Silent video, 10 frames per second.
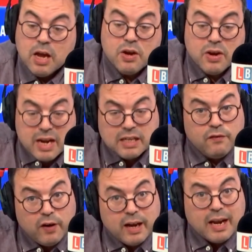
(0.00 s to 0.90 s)
You need to
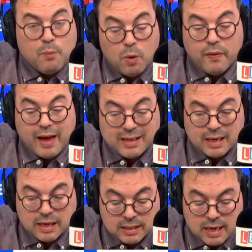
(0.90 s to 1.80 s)
find out what that
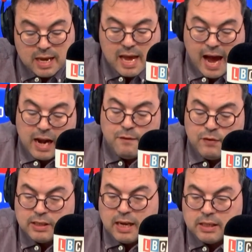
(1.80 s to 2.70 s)
says. And if it
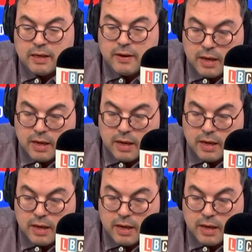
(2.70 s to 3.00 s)
says,